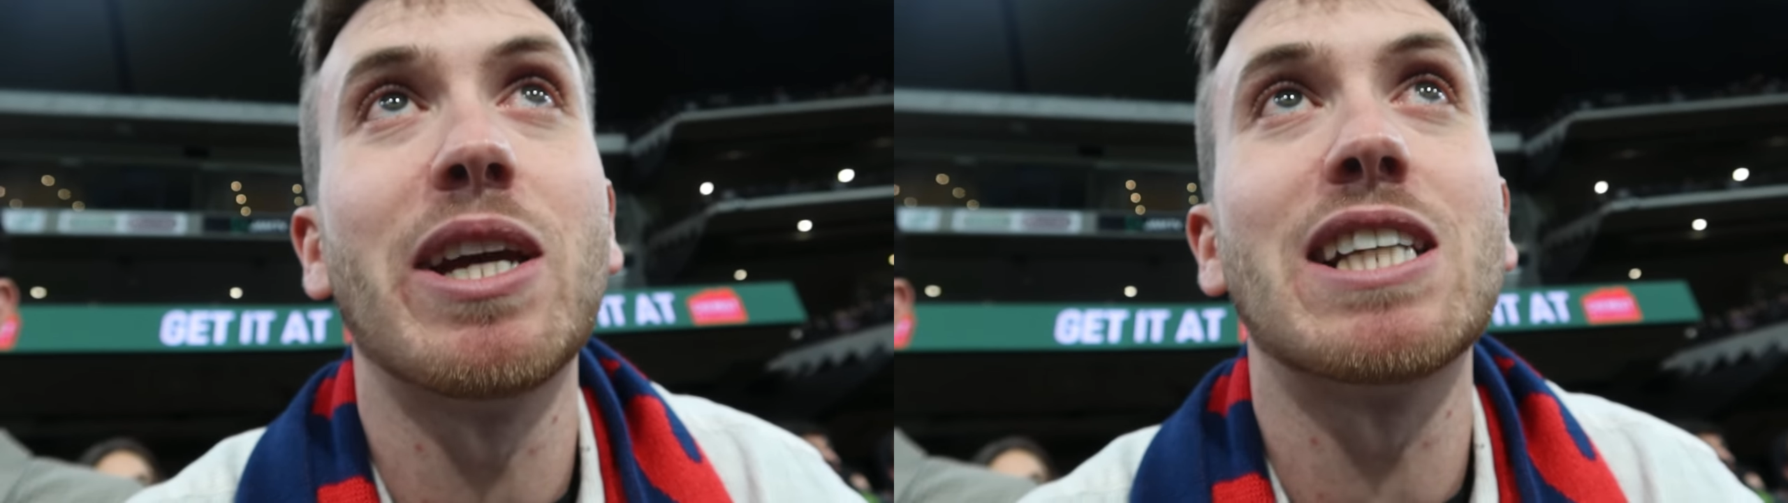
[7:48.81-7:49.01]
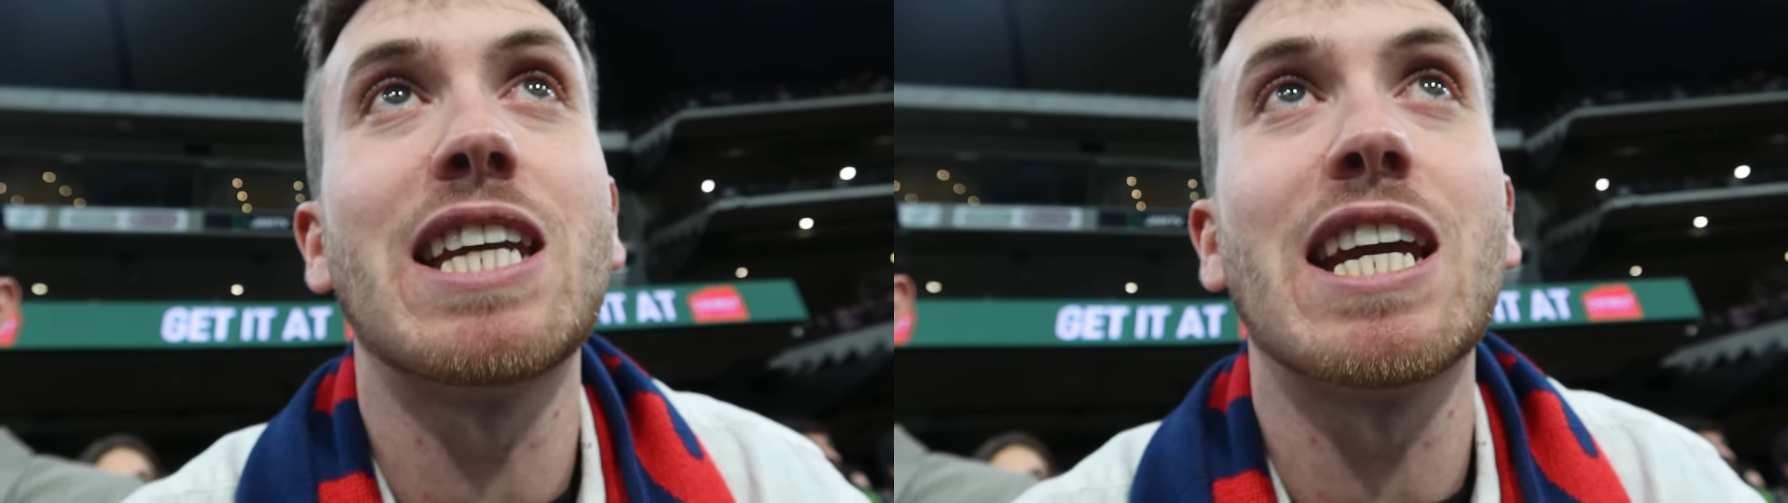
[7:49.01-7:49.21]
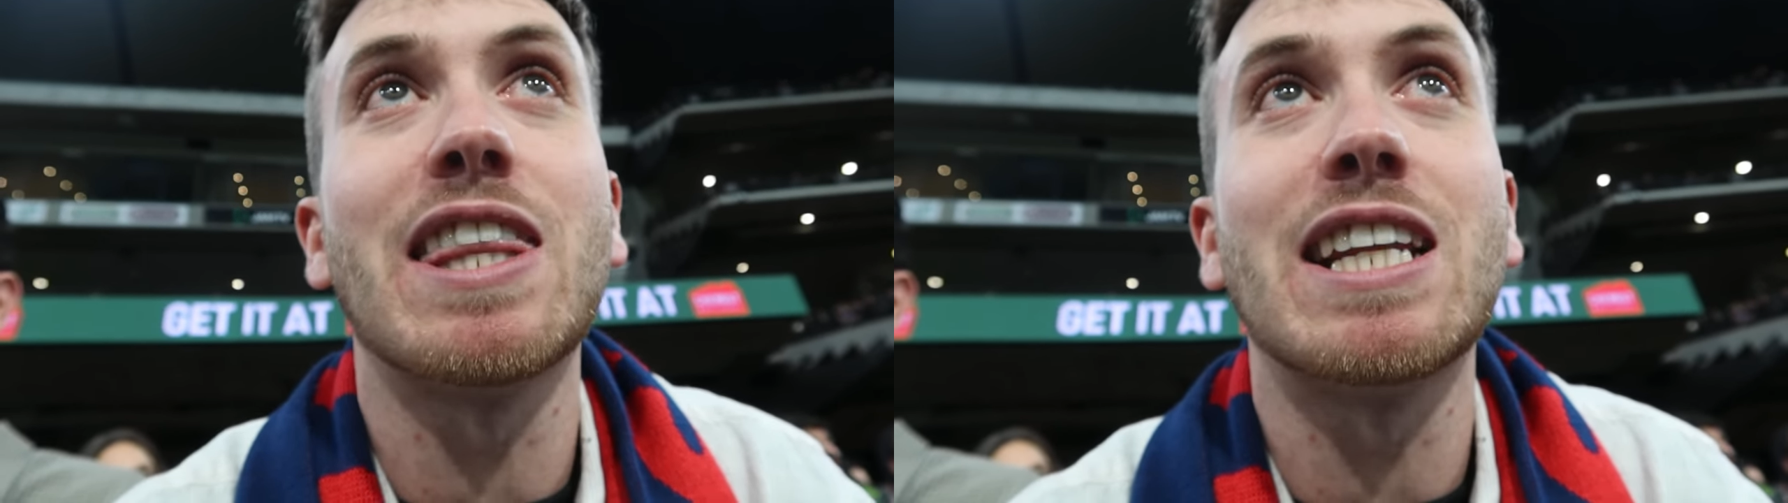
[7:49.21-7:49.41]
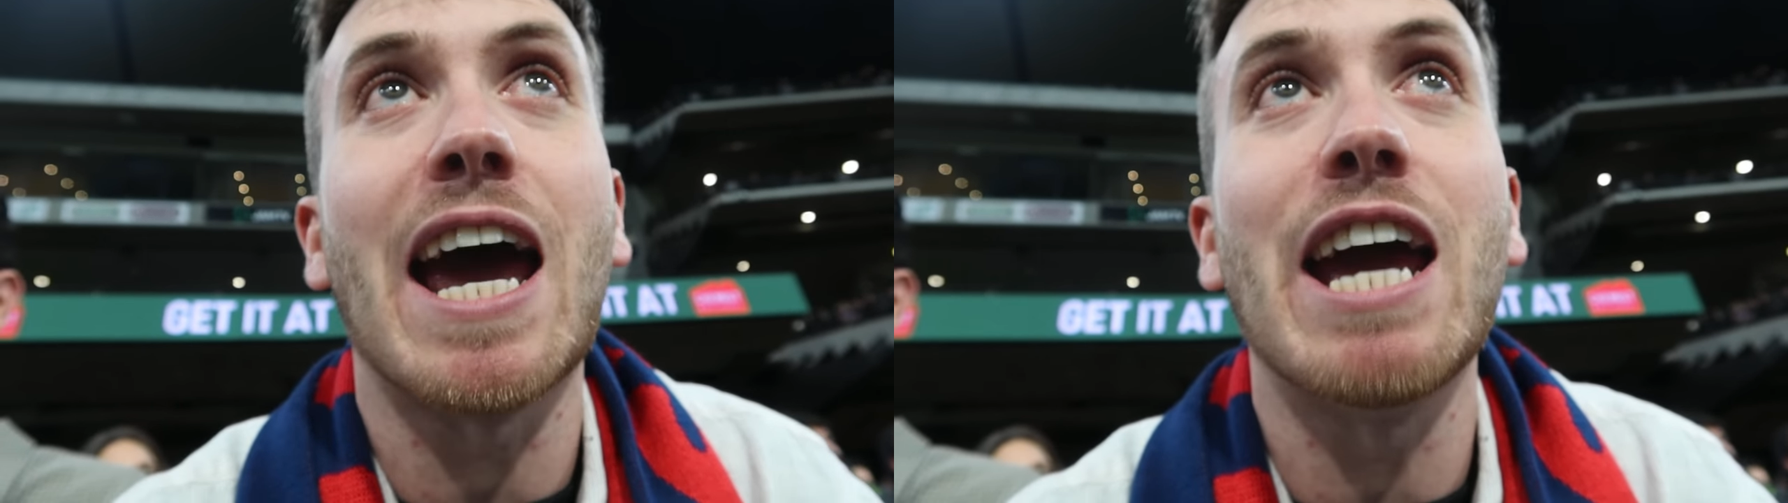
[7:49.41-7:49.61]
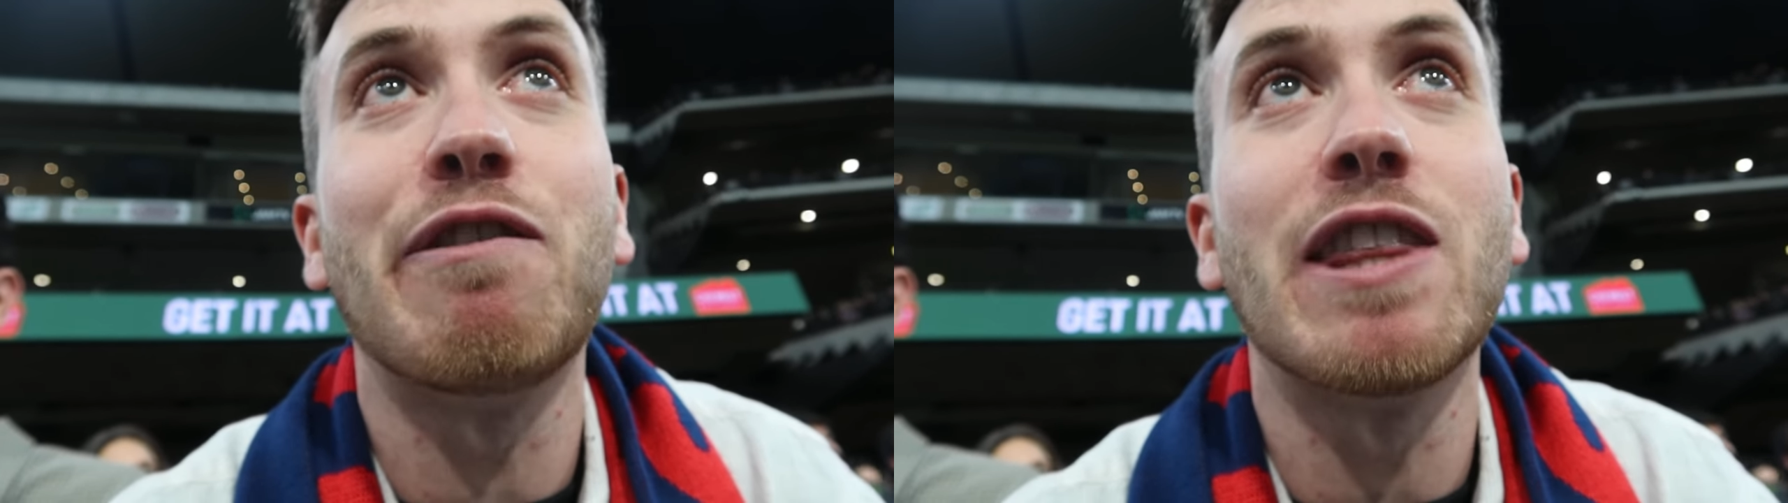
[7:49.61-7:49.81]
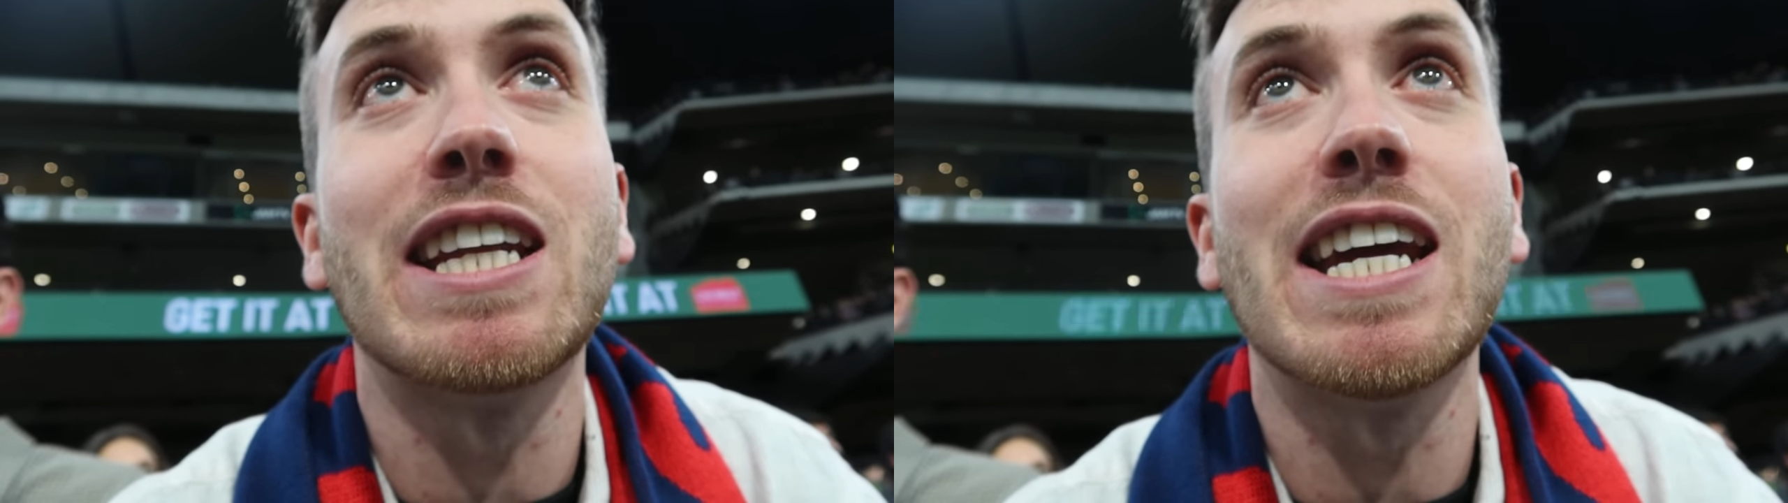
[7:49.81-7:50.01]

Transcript: Biggest kick of the day for the